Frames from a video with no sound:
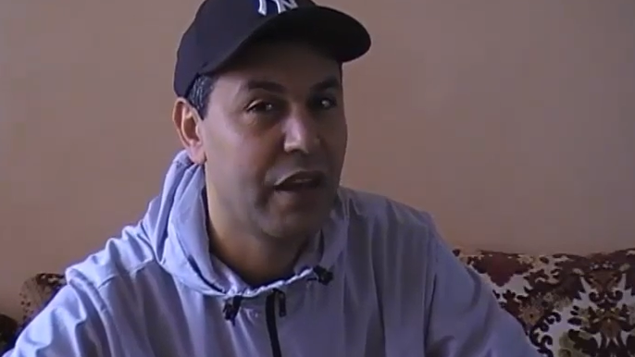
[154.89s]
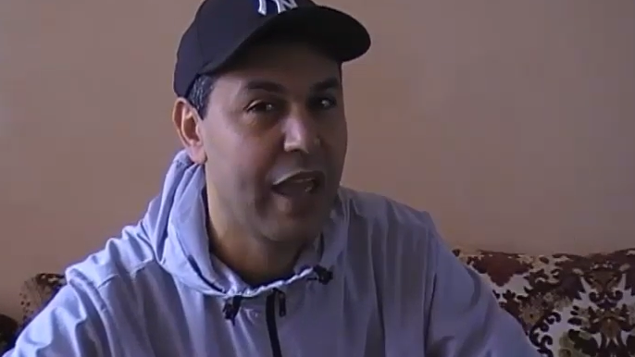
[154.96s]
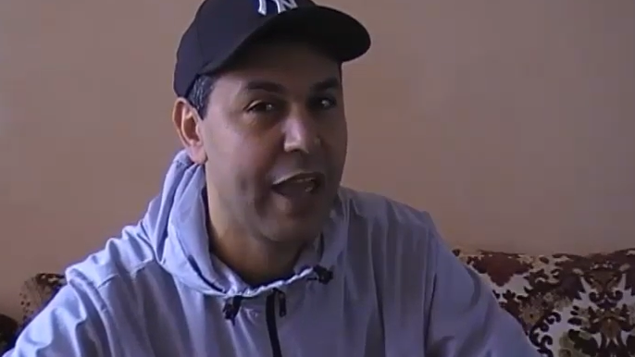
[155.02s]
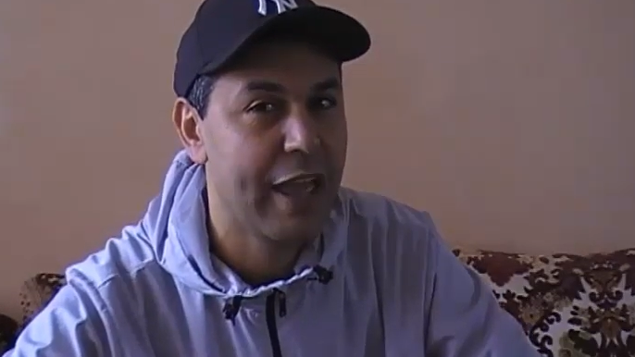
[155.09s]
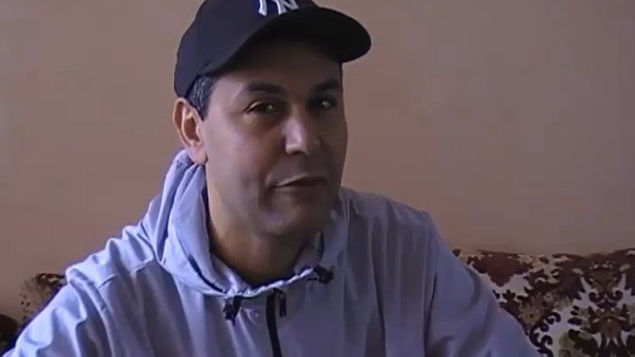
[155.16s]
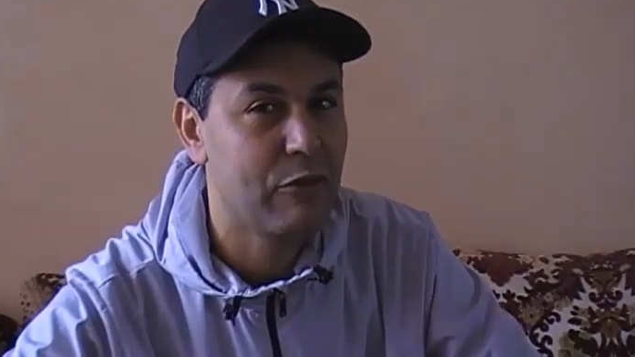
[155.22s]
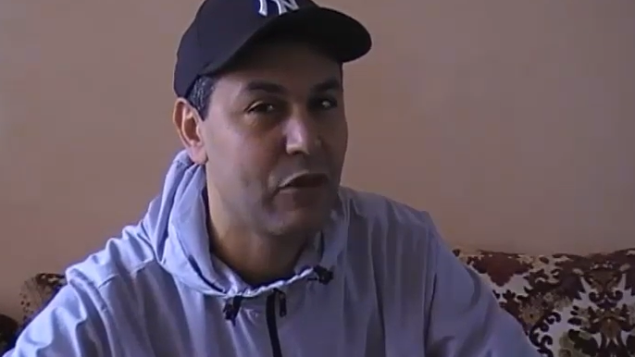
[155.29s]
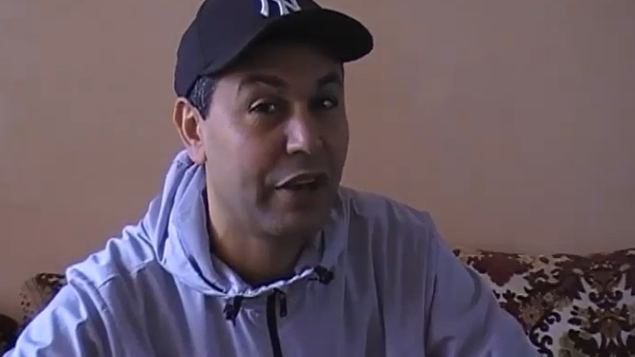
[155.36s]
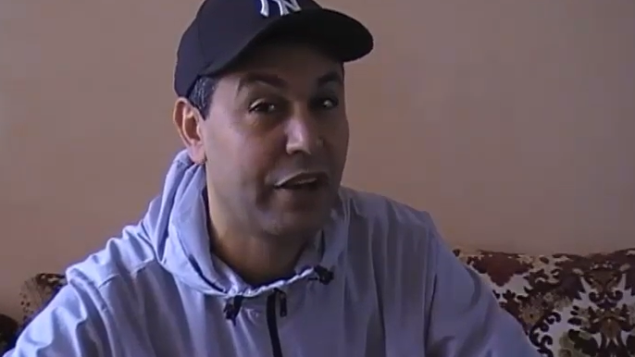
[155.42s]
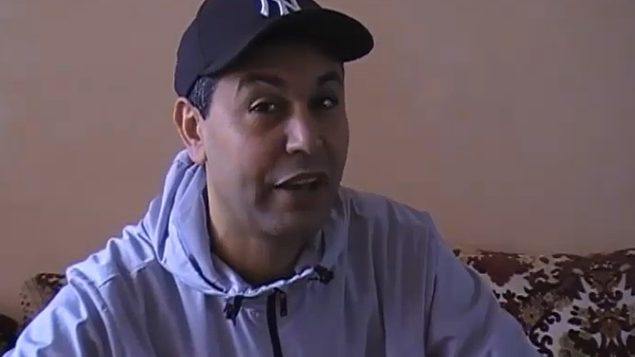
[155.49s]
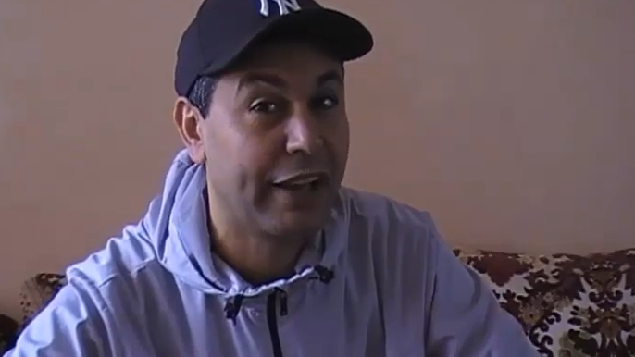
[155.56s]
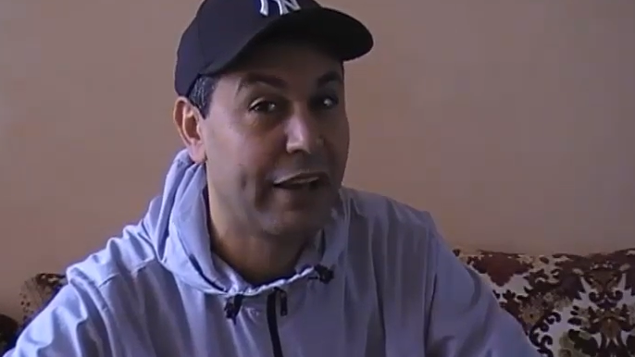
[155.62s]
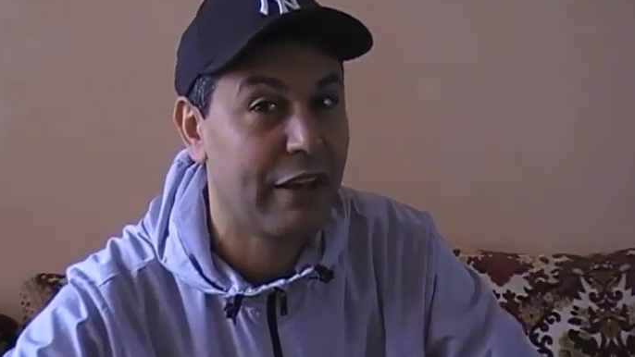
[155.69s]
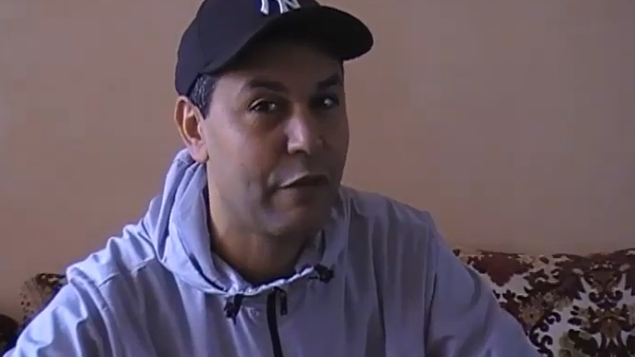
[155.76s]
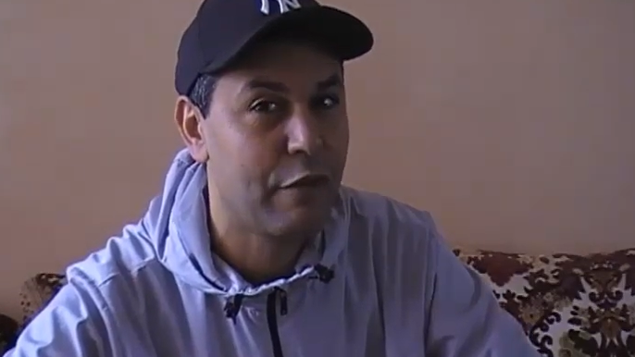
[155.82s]
name, you're not
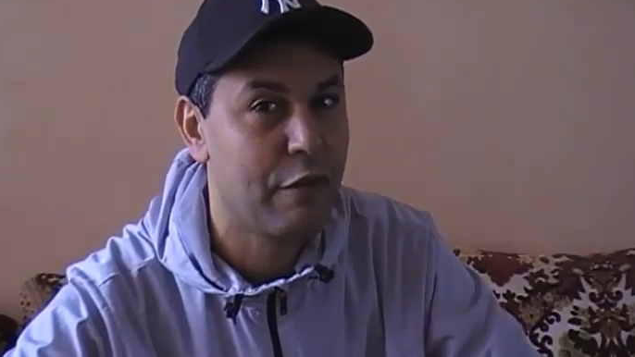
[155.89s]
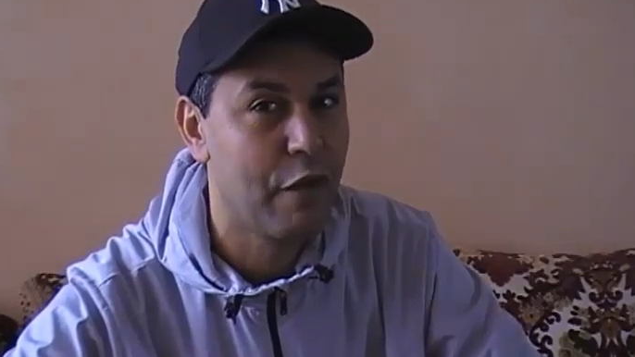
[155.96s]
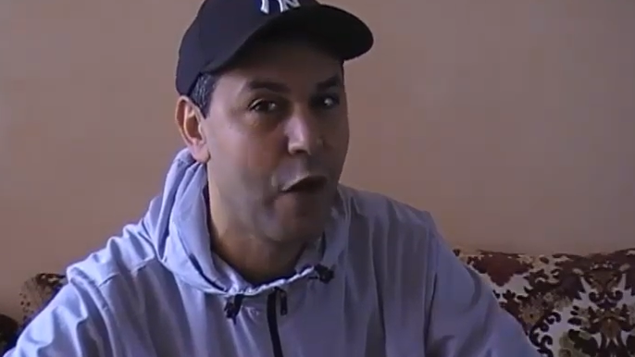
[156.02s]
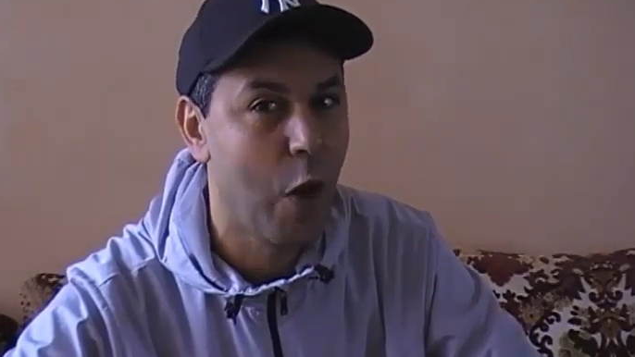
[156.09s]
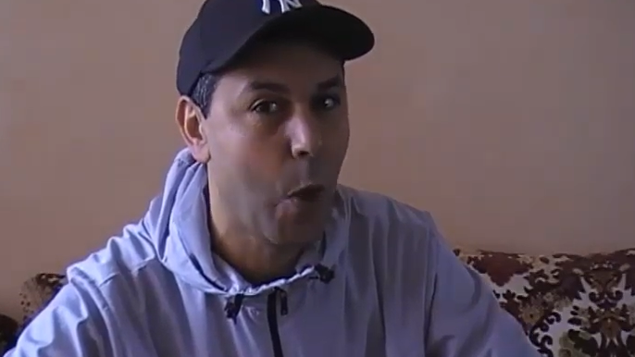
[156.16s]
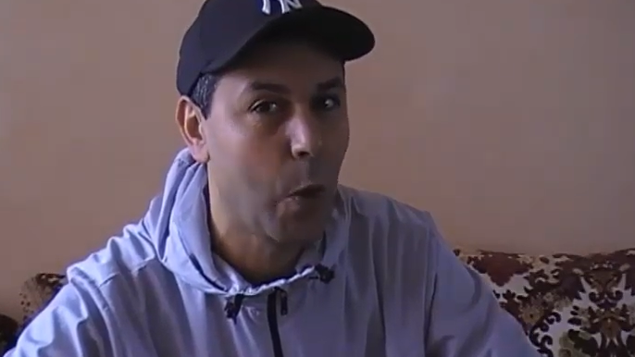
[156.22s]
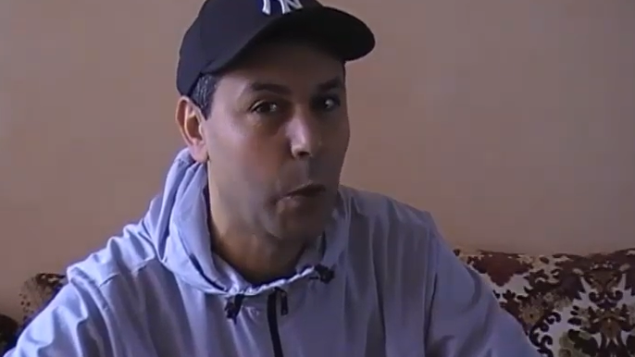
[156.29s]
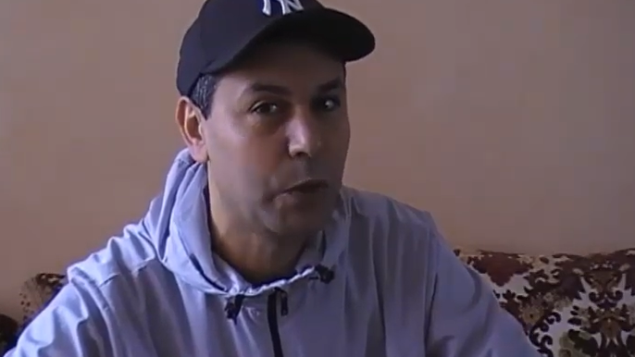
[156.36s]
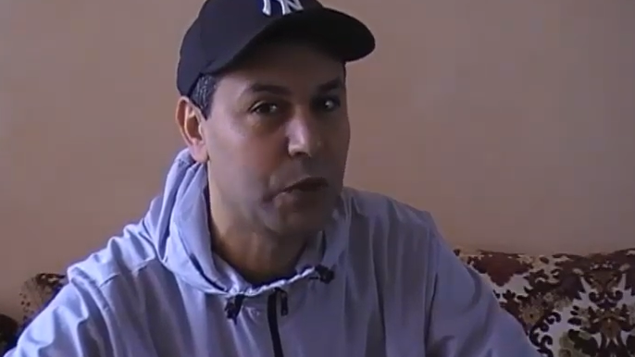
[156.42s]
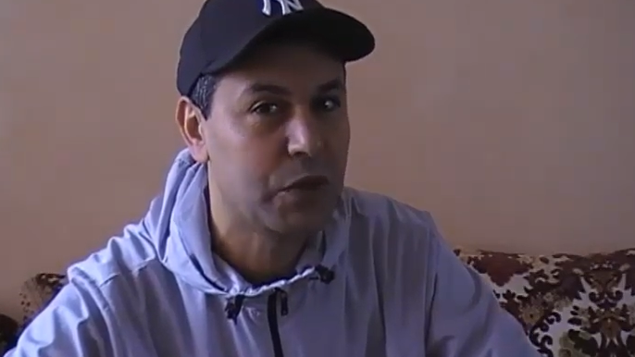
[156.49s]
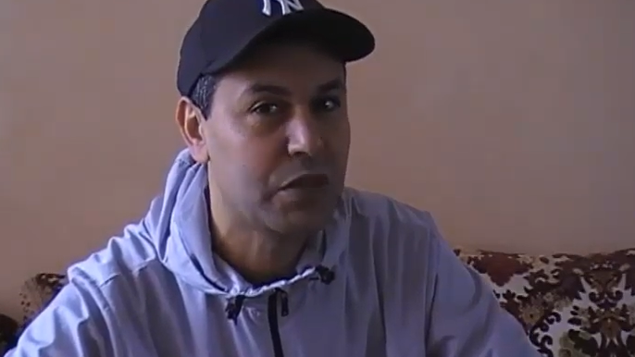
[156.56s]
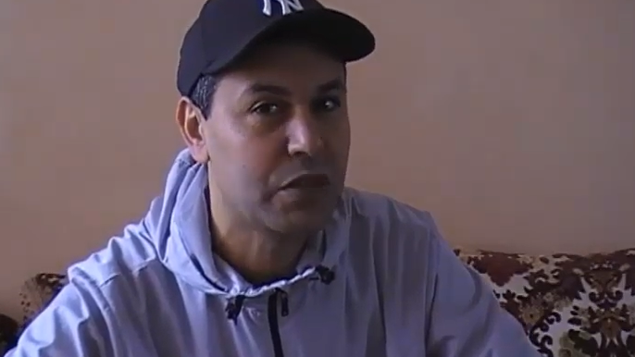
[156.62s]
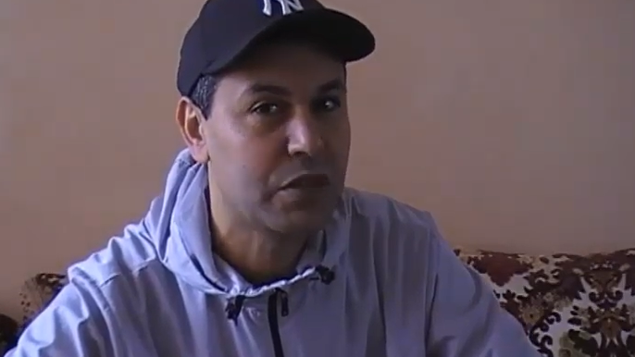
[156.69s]
going to vote.